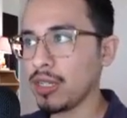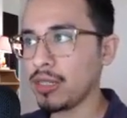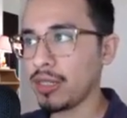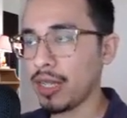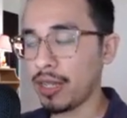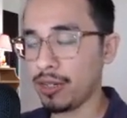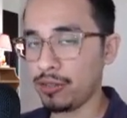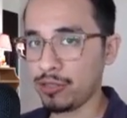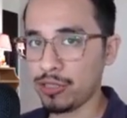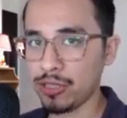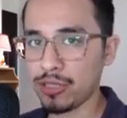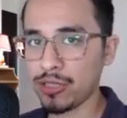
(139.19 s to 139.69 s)

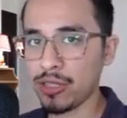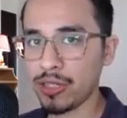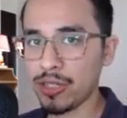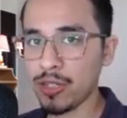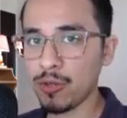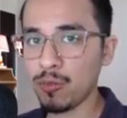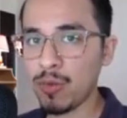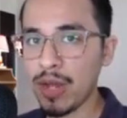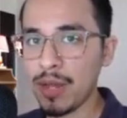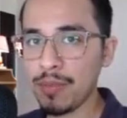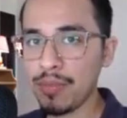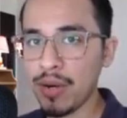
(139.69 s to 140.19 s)
not just on your
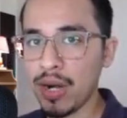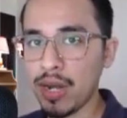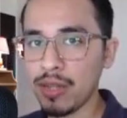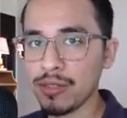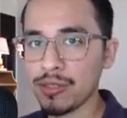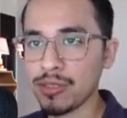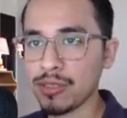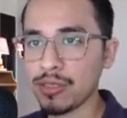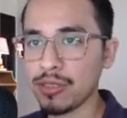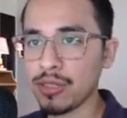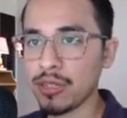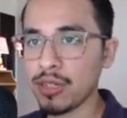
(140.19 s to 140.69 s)
web
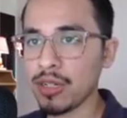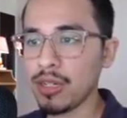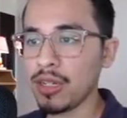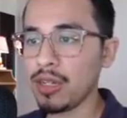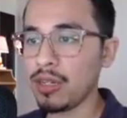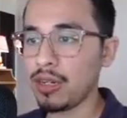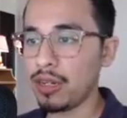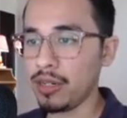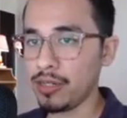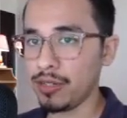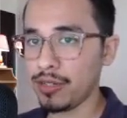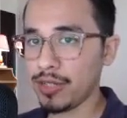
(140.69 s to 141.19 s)
browser,
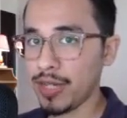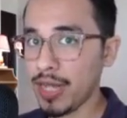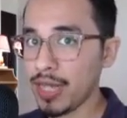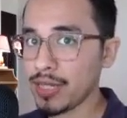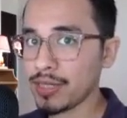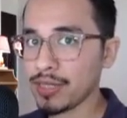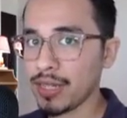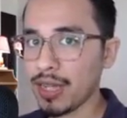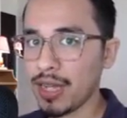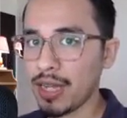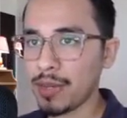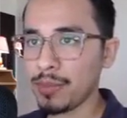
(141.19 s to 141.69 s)
on your
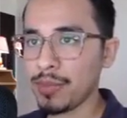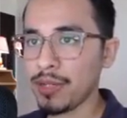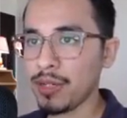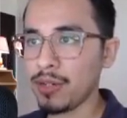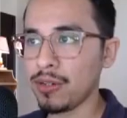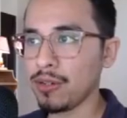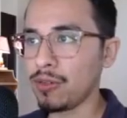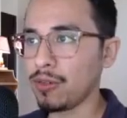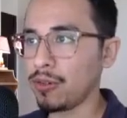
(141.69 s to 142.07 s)
desktop